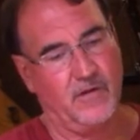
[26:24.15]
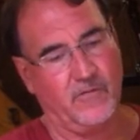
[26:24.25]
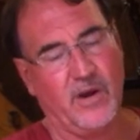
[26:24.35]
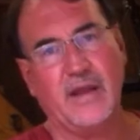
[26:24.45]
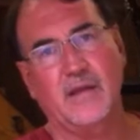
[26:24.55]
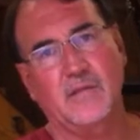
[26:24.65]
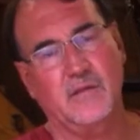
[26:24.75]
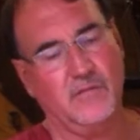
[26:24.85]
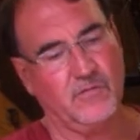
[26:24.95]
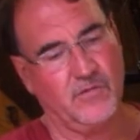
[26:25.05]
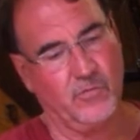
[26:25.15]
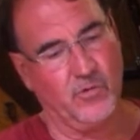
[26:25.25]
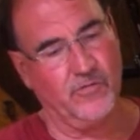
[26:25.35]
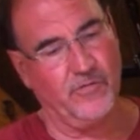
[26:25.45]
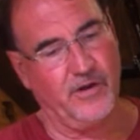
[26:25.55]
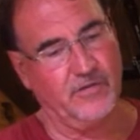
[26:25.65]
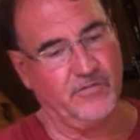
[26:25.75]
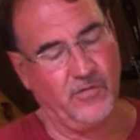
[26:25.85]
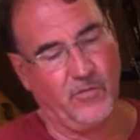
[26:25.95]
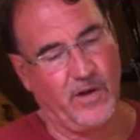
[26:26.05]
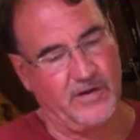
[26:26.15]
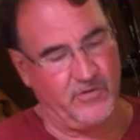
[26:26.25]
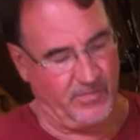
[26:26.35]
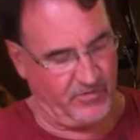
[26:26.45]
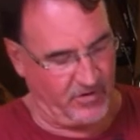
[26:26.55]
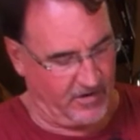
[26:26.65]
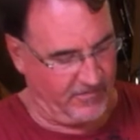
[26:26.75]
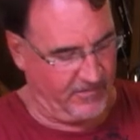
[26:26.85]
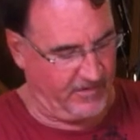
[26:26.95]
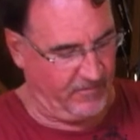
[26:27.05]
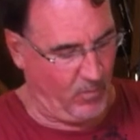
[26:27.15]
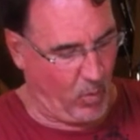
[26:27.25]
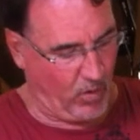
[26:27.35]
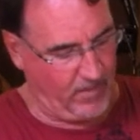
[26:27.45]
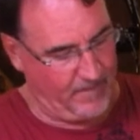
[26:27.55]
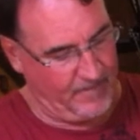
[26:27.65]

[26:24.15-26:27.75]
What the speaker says: overhanging the roof there so the rain drips off even more,